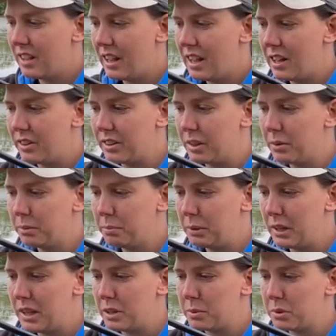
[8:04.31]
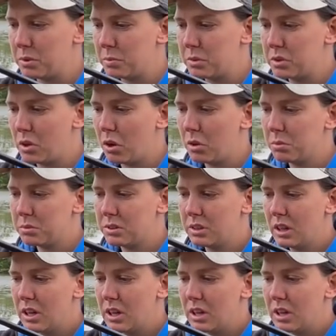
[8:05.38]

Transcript: Held in place with some stops,